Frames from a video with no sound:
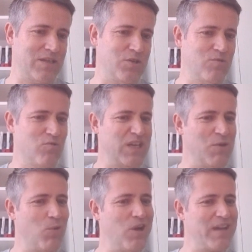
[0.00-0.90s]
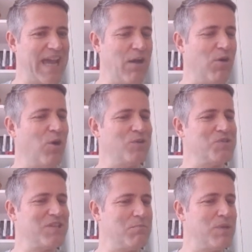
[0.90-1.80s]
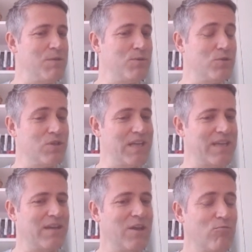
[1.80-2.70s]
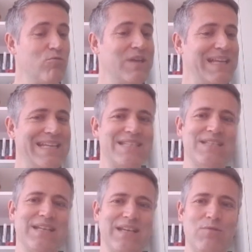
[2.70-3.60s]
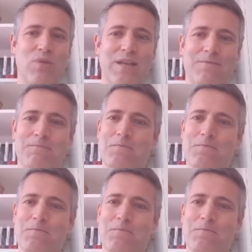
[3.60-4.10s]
You can really work out odds that people can realistically win.